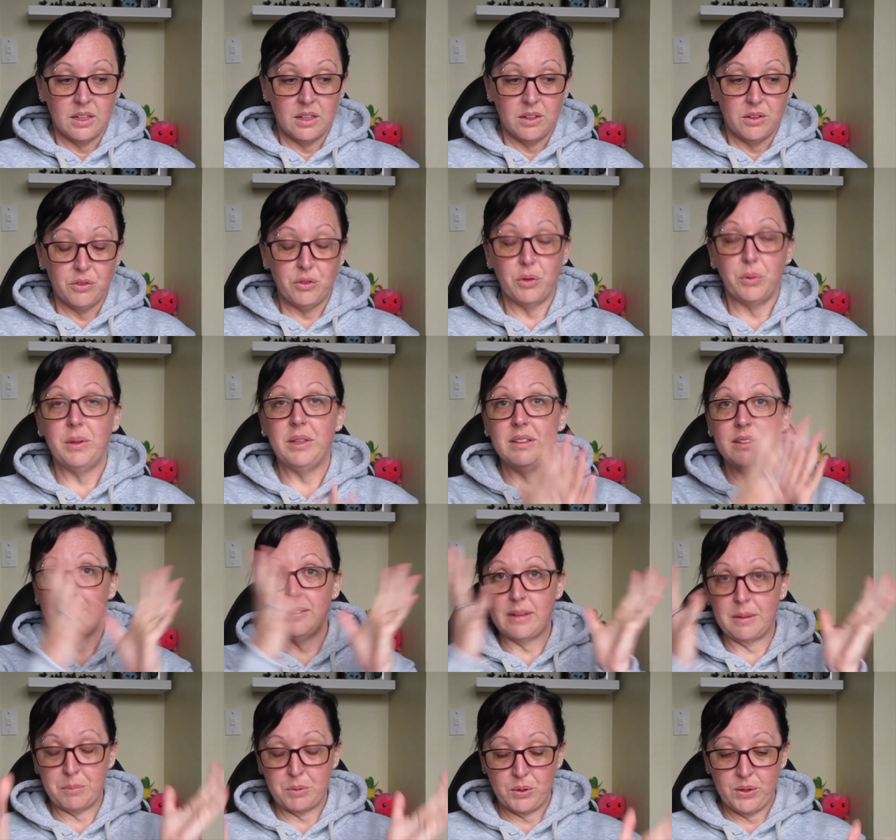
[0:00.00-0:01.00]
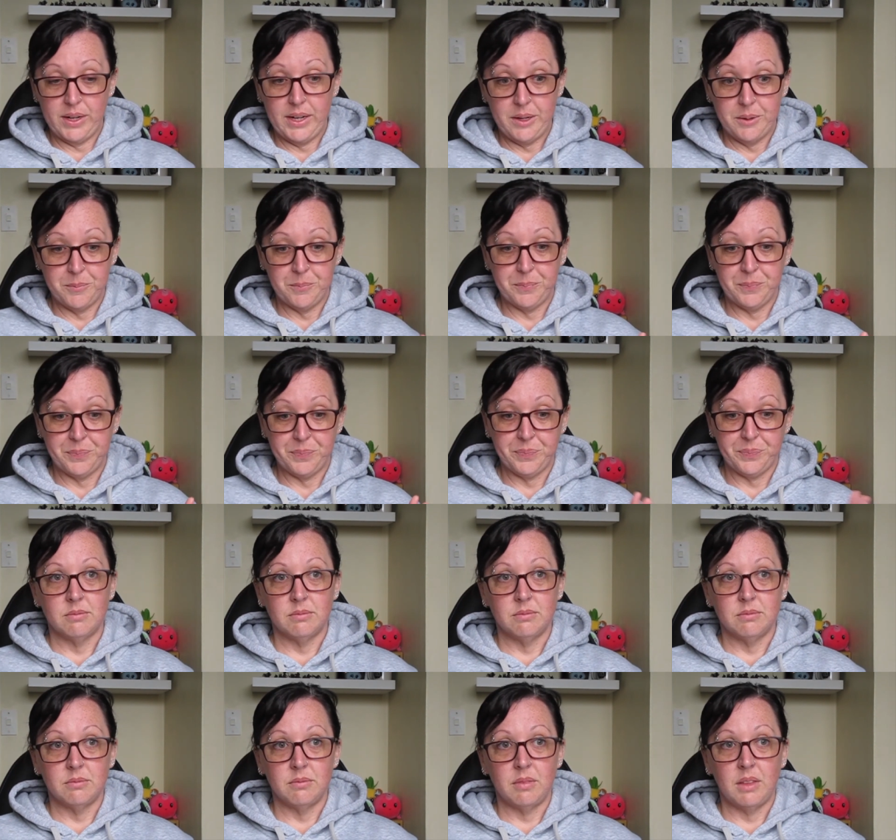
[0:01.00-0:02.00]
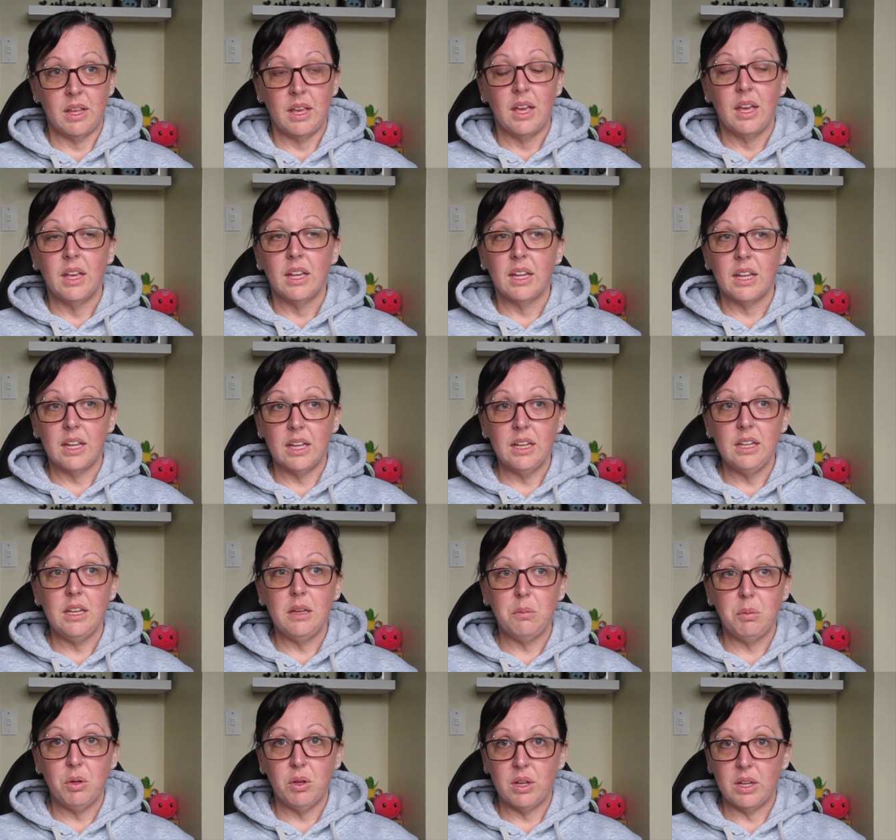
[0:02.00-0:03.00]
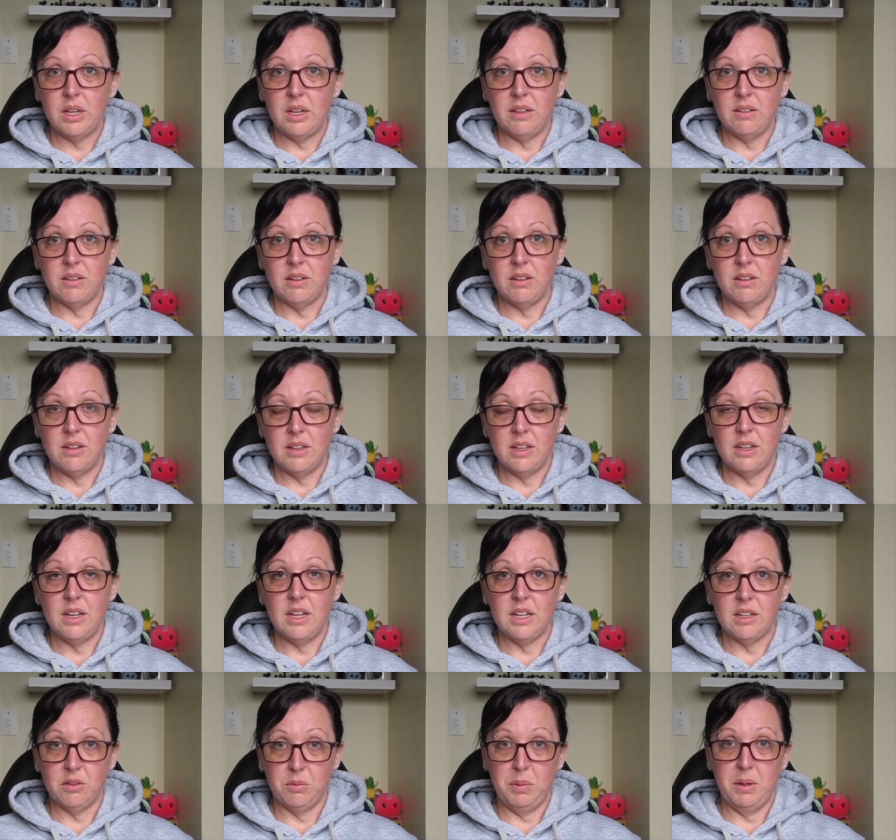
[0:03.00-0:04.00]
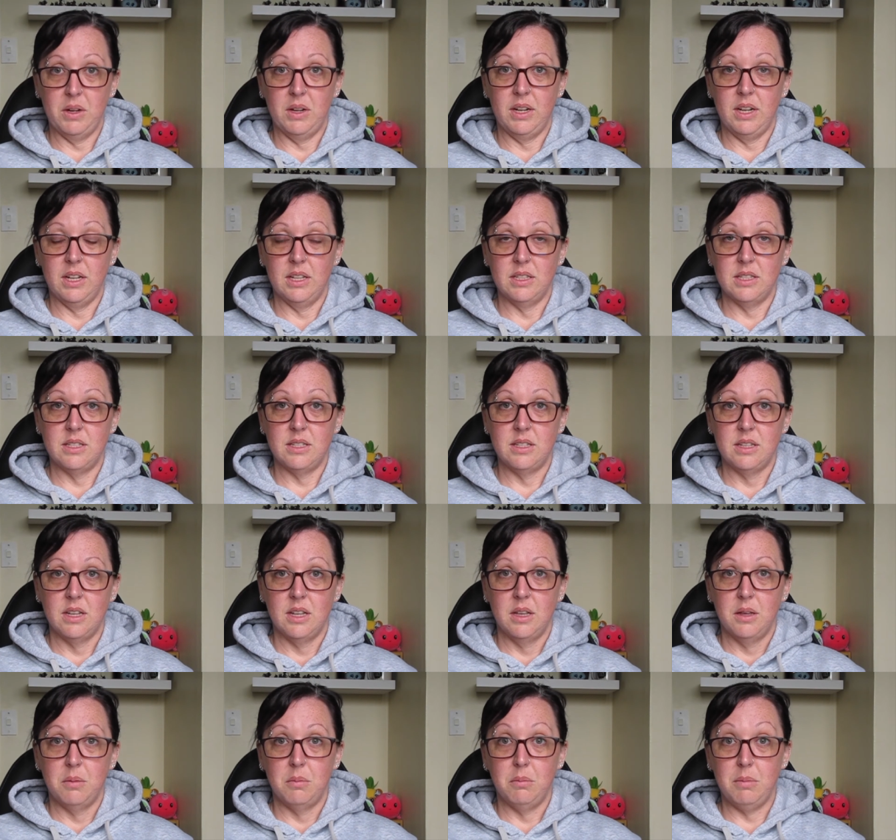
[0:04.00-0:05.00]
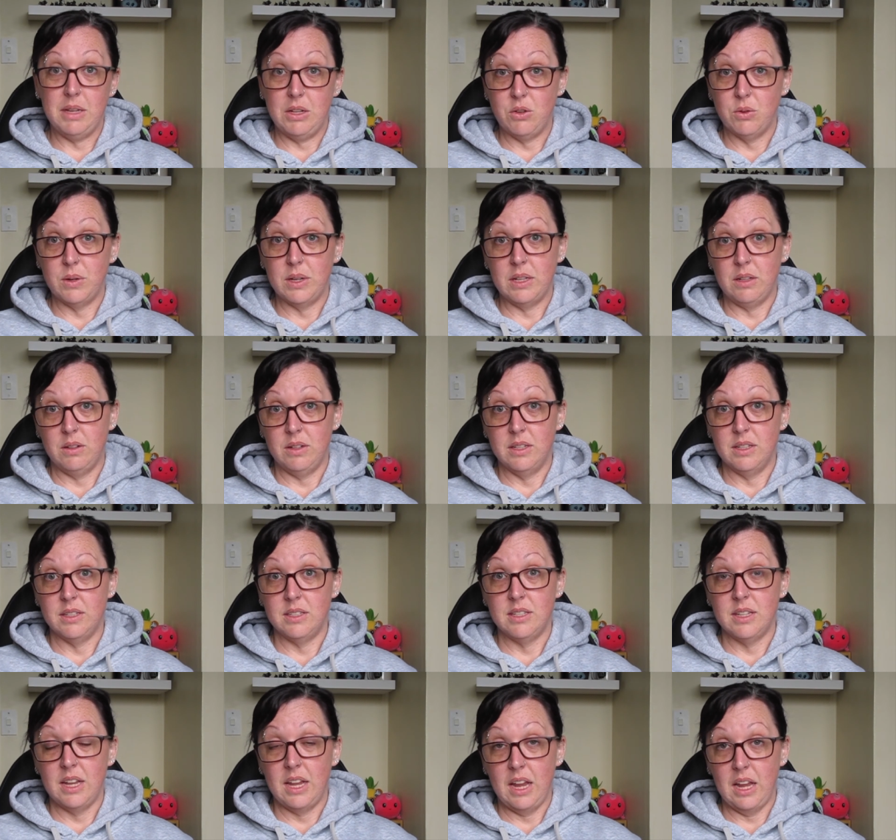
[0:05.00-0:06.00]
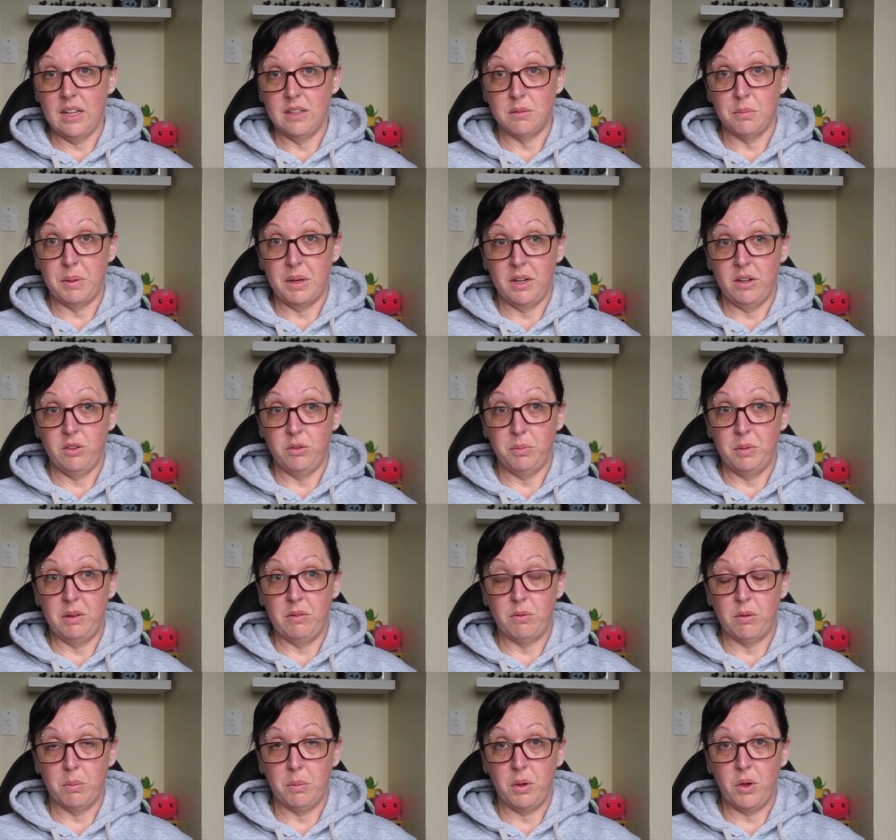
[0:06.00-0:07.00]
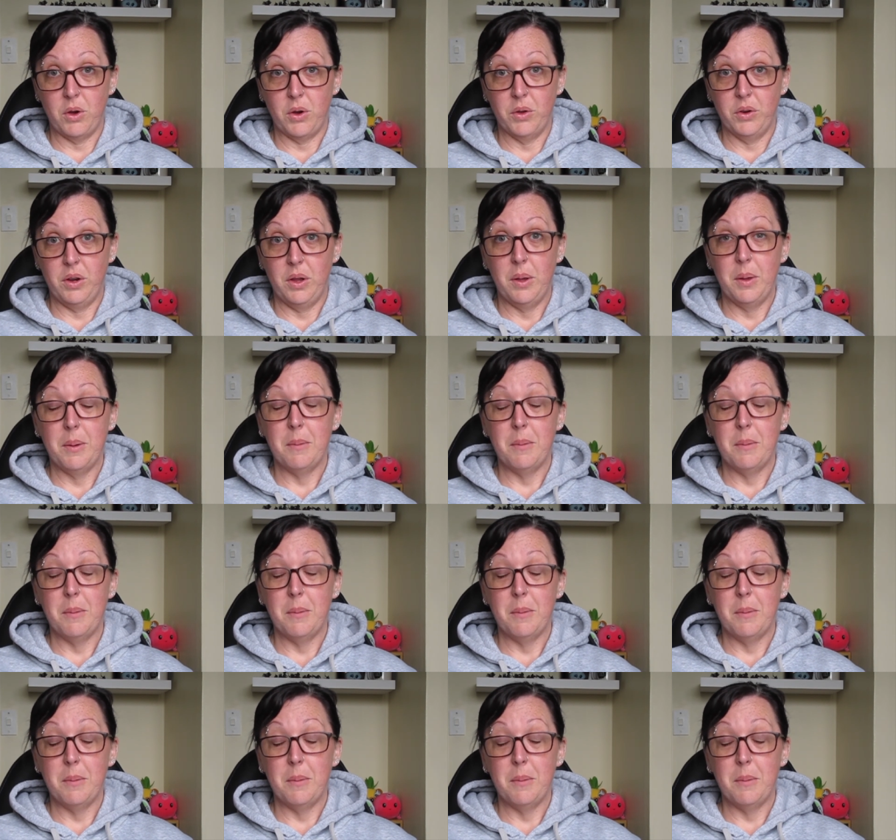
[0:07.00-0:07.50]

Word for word: So, in summary, King Nebuchadnezzar did experience mental illness as a punishment from God.